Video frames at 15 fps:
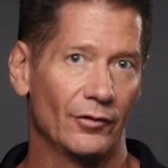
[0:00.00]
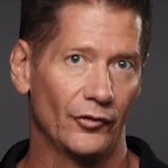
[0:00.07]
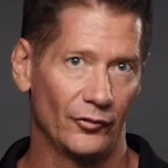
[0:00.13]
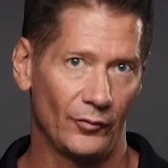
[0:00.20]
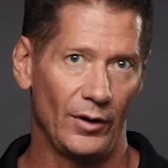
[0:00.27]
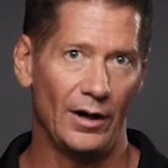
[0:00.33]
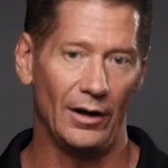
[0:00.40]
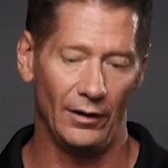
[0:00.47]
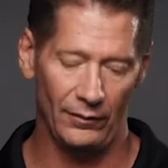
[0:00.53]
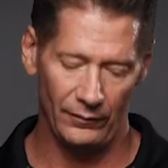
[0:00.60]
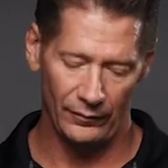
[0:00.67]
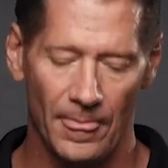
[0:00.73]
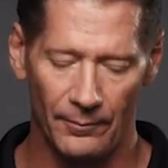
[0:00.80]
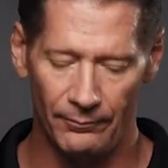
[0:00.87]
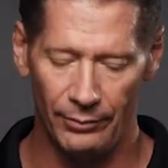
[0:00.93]
as well,
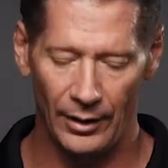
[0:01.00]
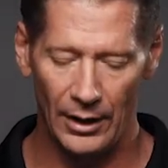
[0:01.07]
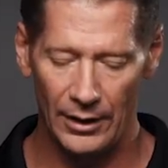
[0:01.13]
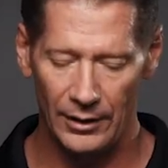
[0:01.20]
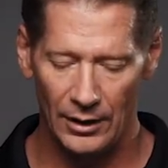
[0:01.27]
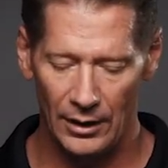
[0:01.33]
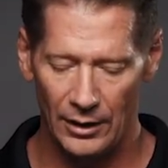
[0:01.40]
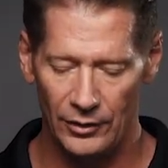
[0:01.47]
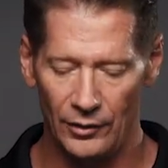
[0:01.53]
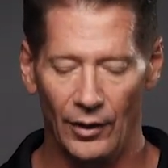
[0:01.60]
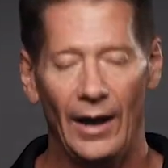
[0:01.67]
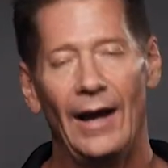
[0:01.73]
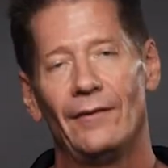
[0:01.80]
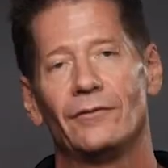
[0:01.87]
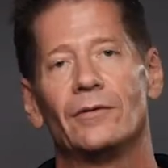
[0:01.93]
but you'll
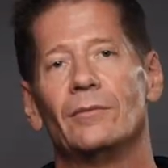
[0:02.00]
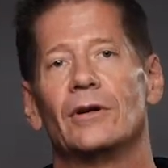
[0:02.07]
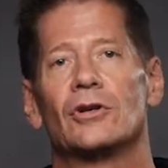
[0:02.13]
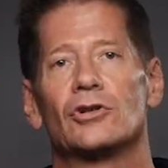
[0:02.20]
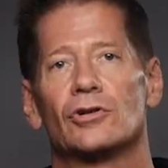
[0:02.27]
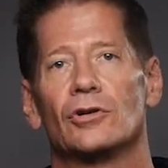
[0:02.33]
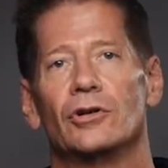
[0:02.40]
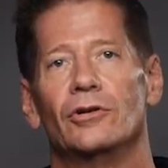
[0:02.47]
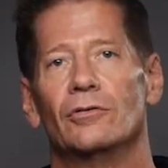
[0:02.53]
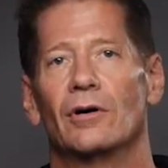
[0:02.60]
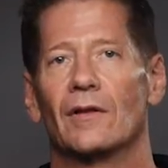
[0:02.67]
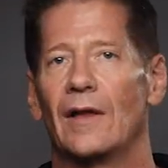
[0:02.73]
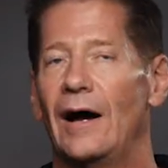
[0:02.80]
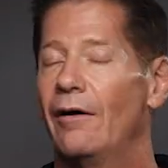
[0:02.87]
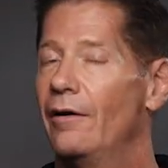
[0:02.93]
have to make sure you
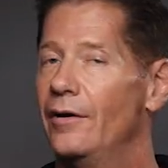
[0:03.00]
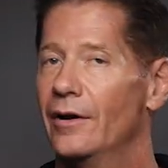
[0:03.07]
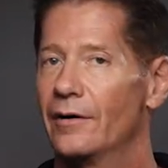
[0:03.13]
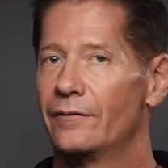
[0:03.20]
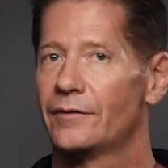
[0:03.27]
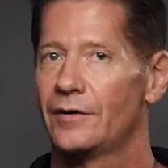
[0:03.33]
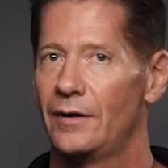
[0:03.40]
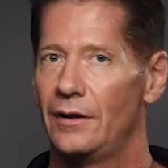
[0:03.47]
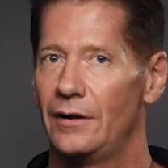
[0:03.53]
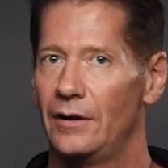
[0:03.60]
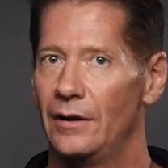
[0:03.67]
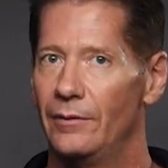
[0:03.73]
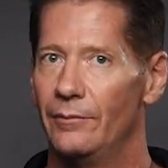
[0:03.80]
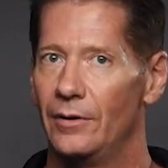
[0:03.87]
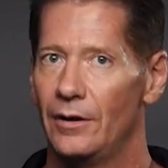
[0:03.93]
allow enough
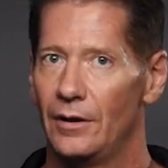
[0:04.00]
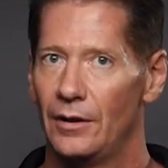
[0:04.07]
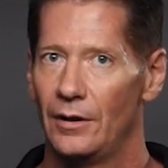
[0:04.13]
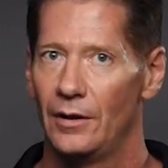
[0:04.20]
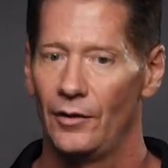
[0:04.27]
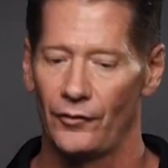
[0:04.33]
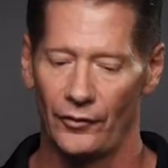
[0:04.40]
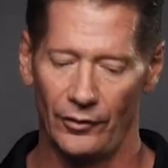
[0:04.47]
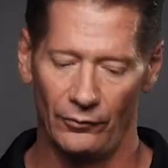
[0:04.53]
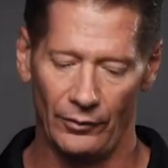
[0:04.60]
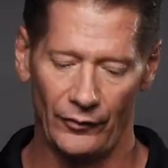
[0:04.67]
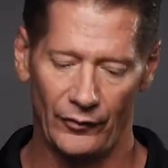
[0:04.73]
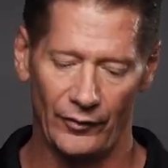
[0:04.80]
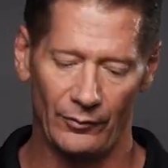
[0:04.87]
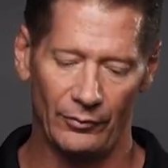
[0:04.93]
time so that
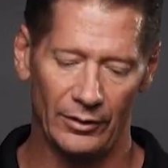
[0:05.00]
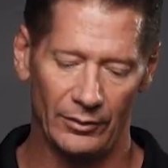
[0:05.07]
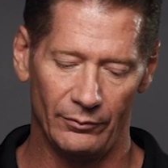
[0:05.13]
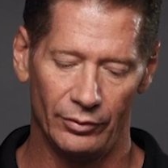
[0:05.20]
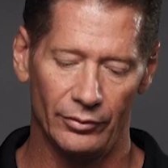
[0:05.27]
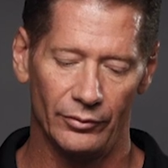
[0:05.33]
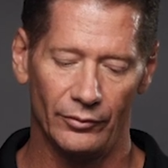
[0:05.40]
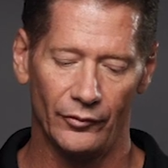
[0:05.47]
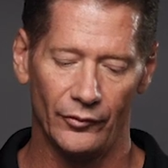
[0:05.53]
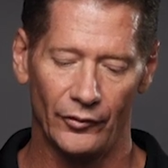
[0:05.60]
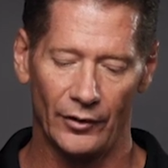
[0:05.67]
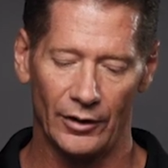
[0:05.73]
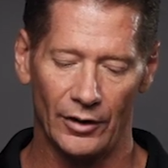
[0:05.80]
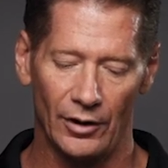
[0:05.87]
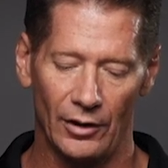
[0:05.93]
when somebody pulls
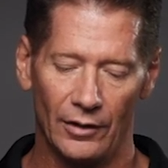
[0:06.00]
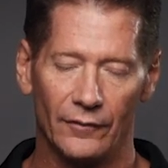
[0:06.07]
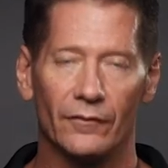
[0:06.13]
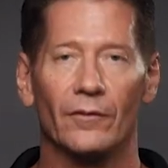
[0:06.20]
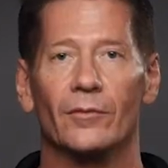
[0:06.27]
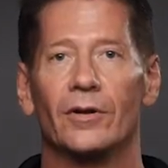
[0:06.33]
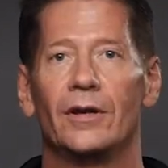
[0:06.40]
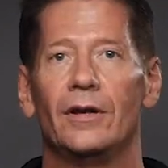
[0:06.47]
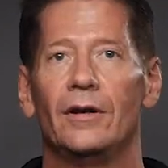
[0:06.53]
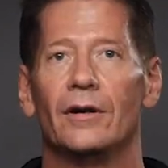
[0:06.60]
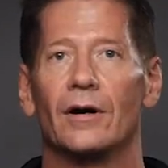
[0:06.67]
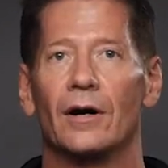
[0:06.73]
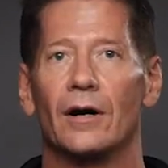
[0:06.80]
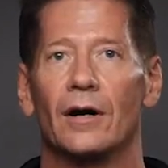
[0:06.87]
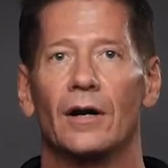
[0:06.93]
a card from
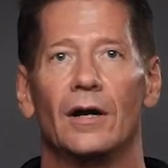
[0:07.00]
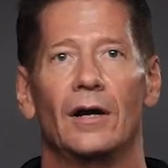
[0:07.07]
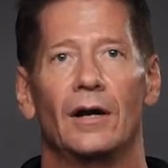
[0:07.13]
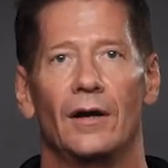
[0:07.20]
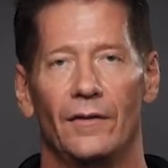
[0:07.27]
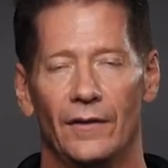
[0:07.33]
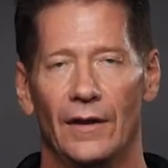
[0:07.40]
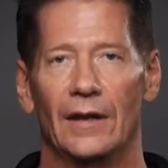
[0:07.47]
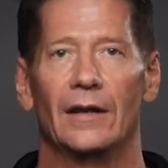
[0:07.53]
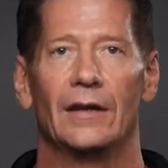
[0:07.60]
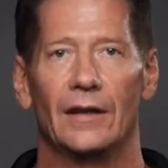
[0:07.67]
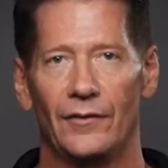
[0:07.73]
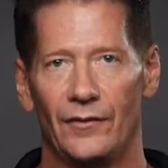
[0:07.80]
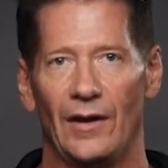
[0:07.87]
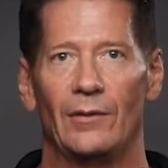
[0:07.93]
here, that
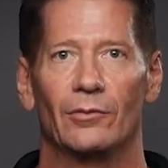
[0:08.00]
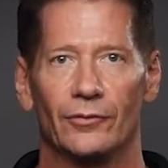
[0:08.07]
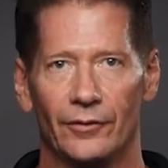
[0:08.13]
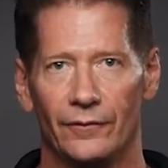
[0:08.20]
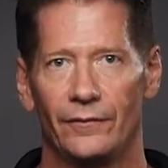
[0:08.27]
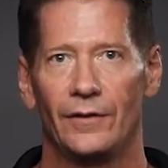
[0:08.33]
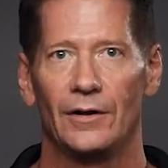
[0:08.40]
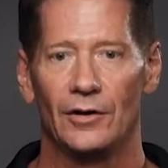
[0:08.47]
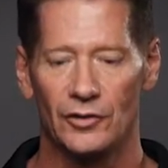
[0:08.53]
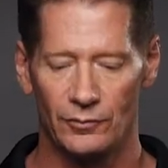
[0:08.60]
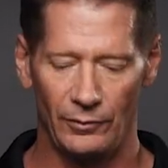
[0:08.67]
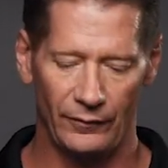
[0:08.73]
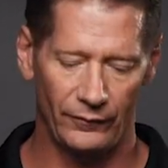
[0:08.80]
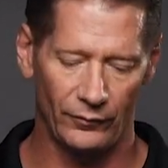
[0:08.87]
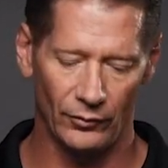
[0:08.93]
it's able to finish
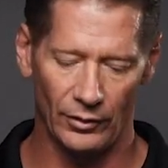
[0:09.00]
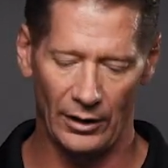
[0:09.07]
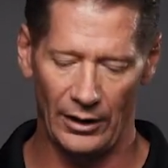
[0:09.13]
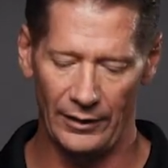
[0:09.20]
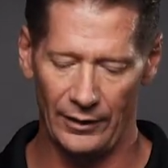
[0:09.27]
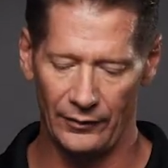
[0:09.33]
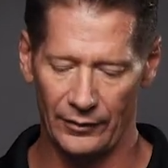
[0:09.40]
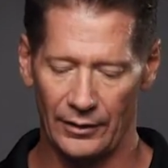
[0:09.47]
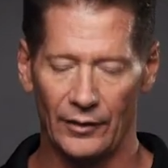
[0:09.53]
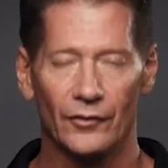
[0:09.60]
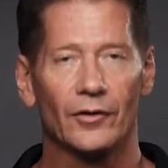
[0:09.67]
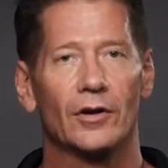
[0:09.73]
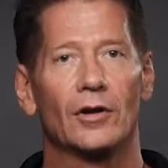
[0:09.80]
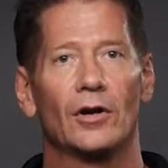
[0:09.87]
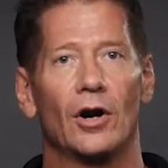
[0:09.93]
before another
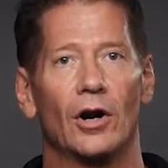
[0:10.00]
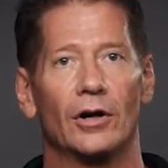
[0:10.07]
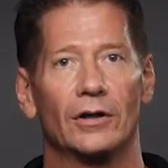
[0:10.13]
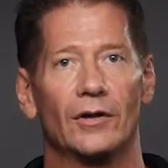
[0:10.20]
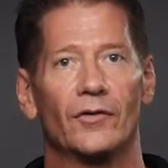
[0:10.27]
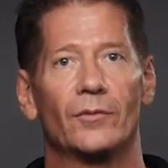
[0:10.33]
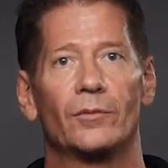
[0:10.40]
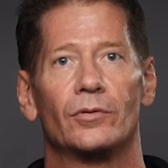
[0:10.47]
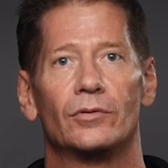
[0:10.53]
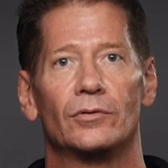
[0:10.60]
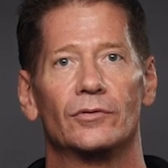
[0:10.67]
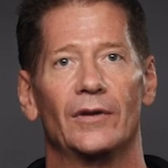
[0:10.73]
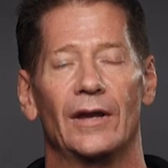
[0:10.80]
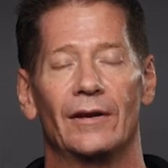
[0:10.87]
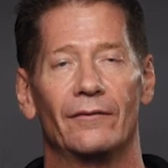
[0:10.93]
card gets
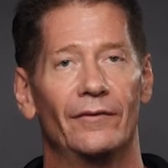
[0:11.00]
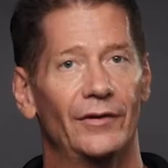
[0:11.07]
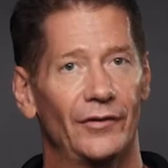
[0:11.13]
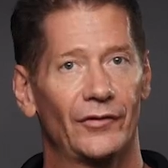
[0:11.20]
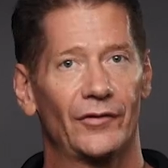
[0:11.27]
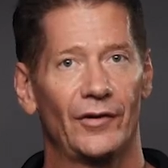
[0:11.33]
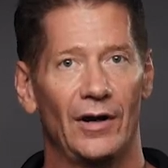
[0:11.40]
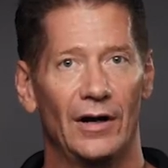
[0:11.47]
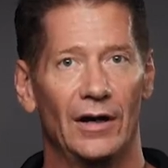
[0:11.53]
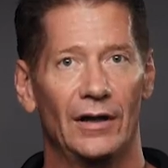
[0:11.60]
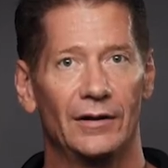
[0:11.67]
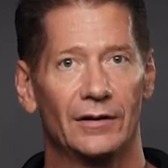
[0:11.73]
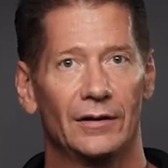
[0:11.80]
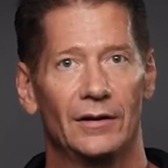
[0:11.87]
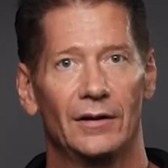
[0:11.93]
pulled out of this
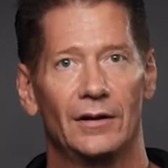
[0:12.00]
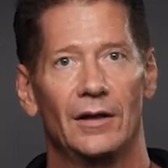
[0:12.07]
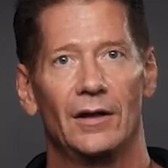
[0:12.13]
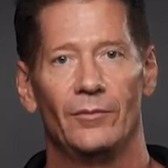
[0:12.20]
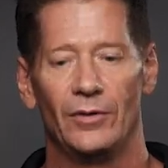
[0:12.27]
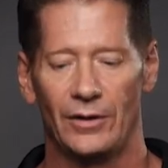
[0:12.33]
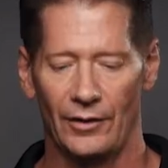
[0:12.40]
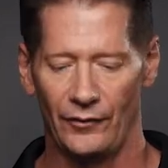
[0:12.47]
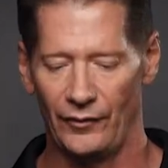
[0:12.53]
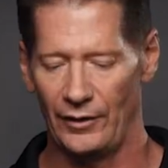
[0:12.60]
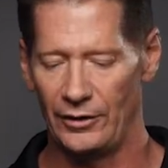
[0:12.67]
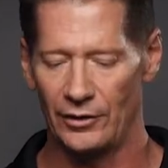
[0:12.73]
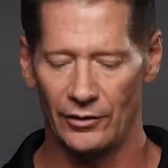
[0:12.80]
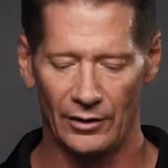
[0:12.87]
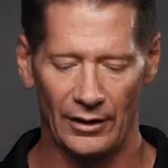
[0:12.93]
side, because
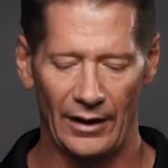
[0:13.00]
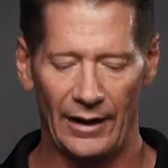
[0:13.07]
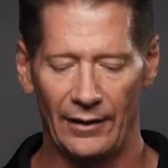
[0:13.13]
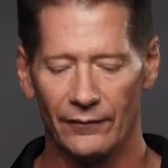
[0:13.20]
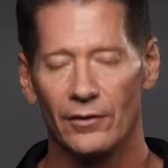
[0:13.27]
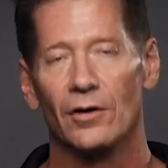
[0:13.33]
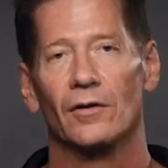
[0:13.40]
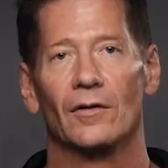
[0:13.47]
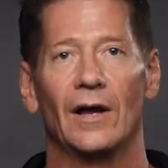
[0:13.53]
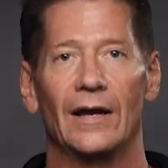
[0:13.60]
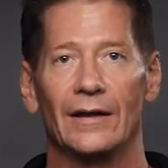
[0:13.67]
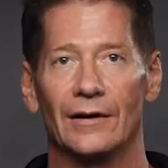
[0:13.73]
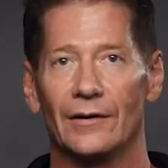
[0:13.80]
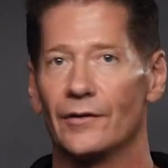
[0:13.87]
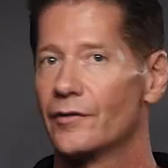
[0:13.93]
then you're going to have
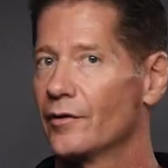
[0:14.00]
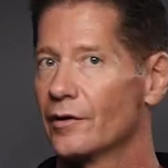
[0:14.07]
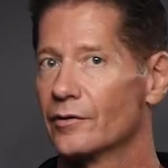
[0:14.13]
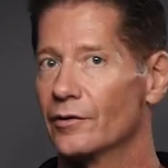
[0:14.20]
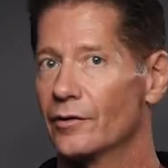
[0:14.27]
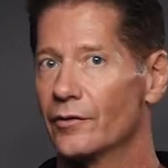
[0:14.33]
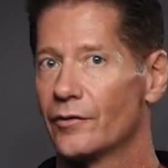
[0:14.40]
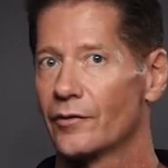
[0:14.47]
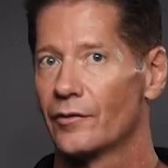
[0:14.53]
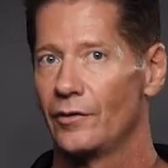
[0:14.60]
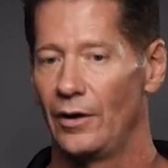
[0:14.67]
colliding signals.